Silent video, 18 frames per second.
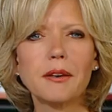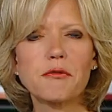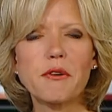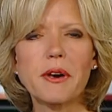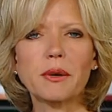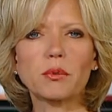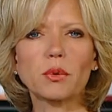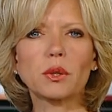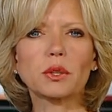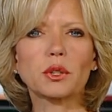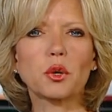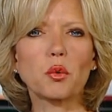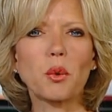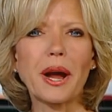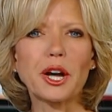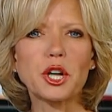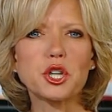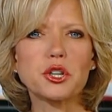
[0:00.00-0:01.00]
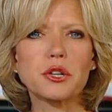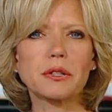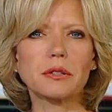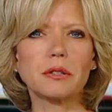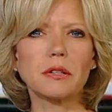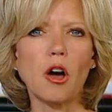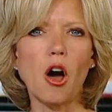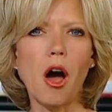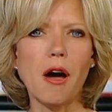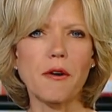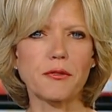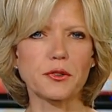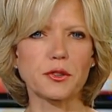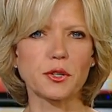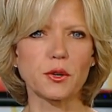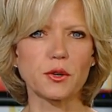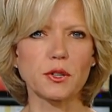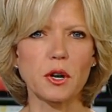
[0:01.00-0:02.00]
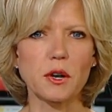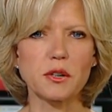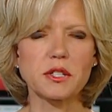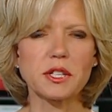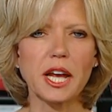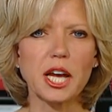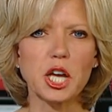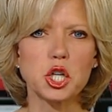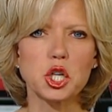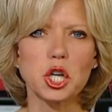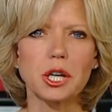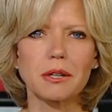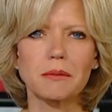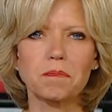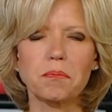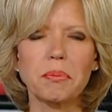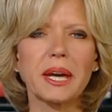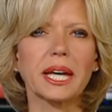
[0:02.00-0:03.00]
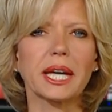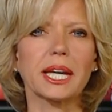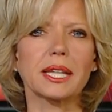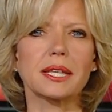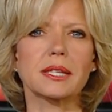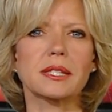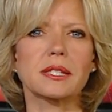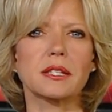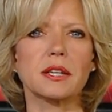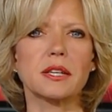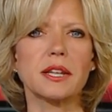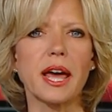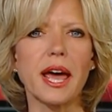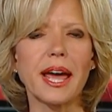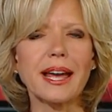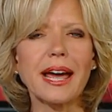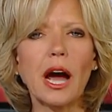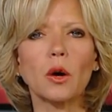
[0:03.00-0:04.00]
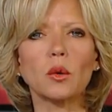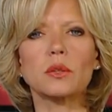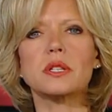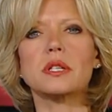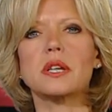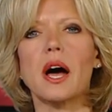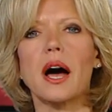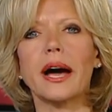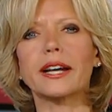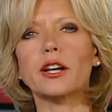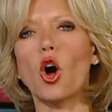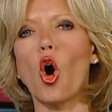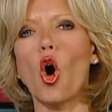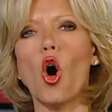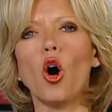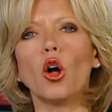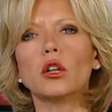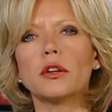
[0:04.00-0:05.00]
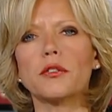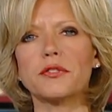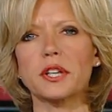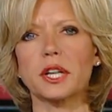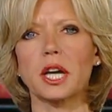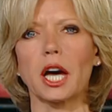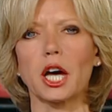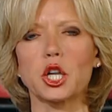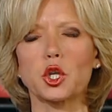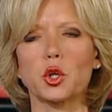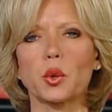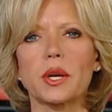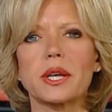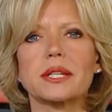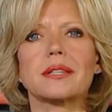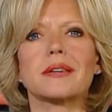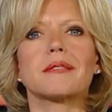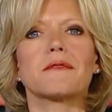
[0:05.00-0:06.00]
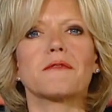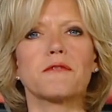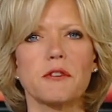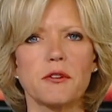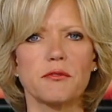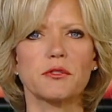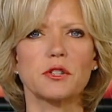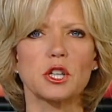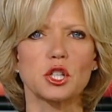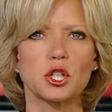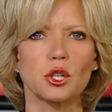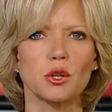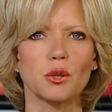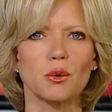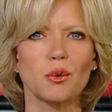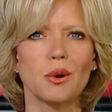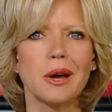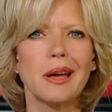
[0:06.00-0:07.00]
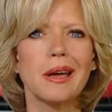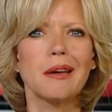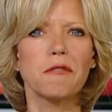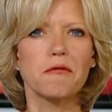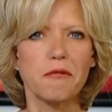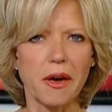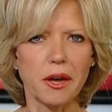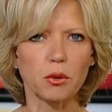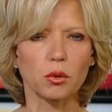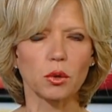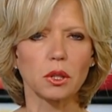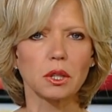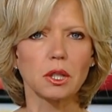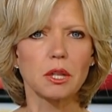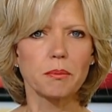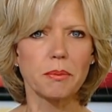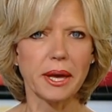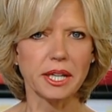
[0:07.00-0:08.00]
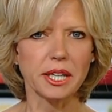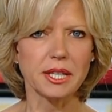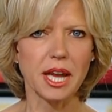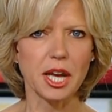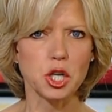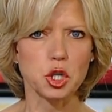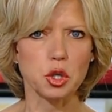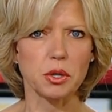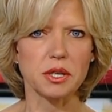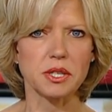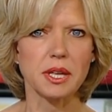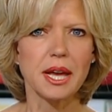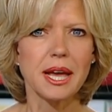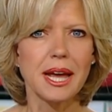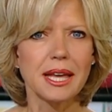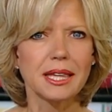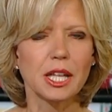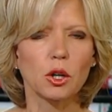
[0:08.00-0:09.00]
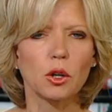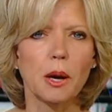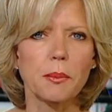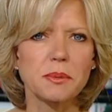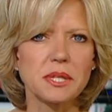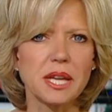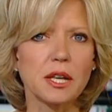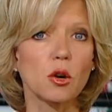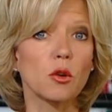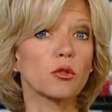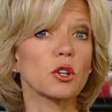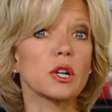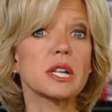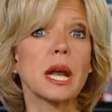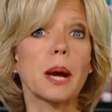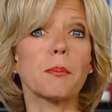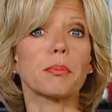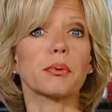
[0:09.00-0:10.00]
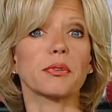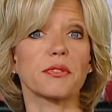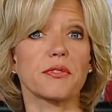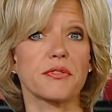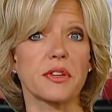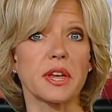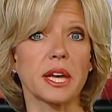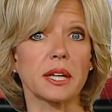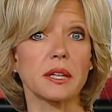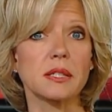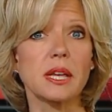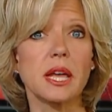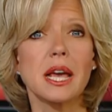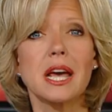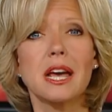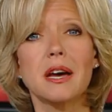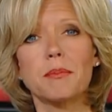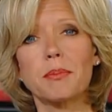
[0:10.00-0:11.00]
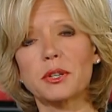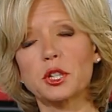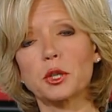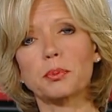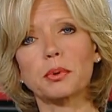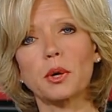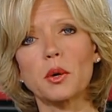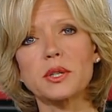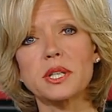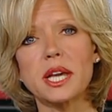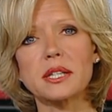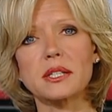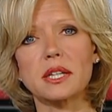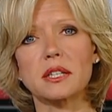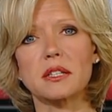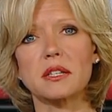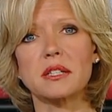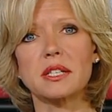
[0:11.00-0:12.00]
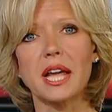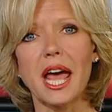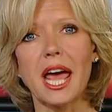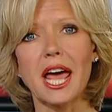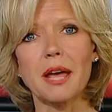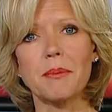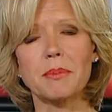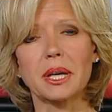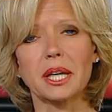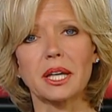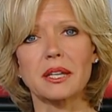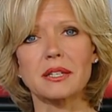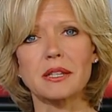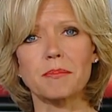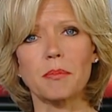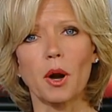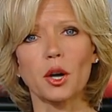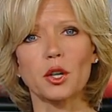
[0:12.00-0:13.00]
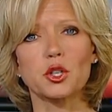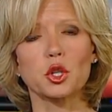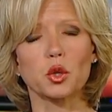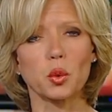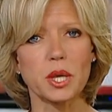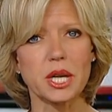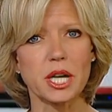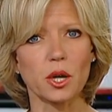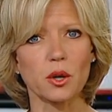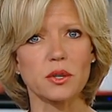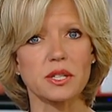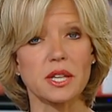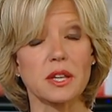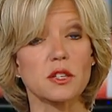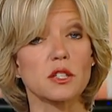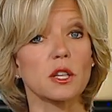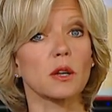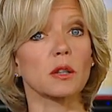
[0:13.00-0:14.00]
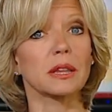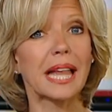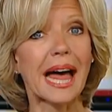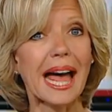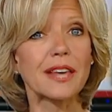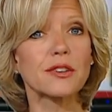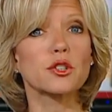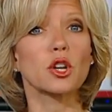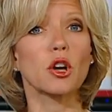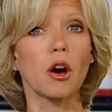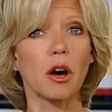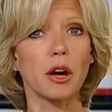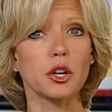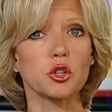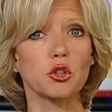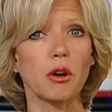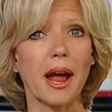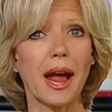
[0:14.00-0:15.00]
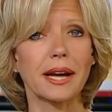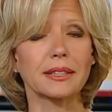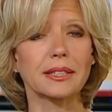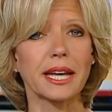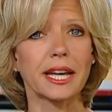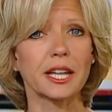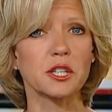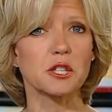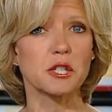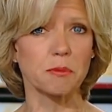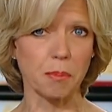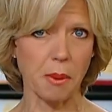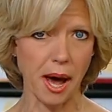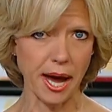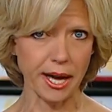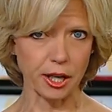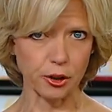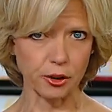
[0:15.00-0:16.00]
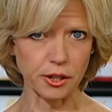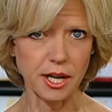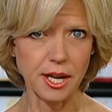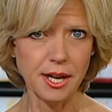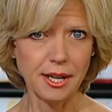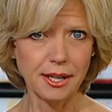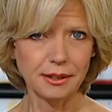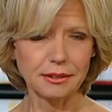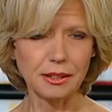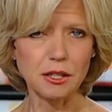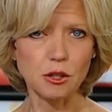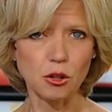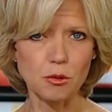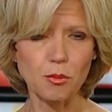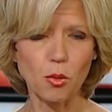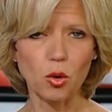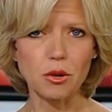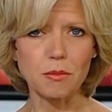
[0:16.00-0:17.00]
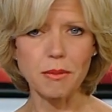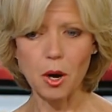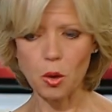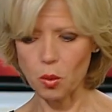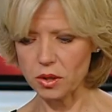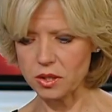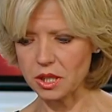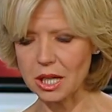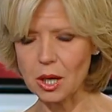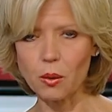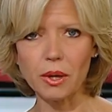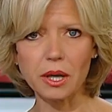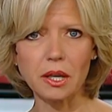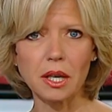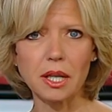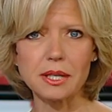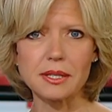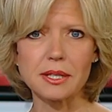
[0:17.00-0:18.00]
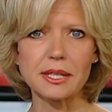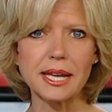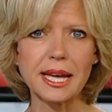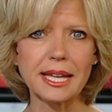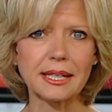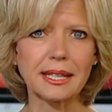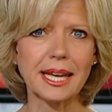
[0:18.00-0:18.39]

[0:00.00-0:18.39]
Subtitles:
Federal correctional officers are staging pickets today outside all of the country's 52 federal penitentiaries. They're upset over a number of things, but they're protesting today because it marks 3 years since their last contract expired. Let's learn more about what's going on today.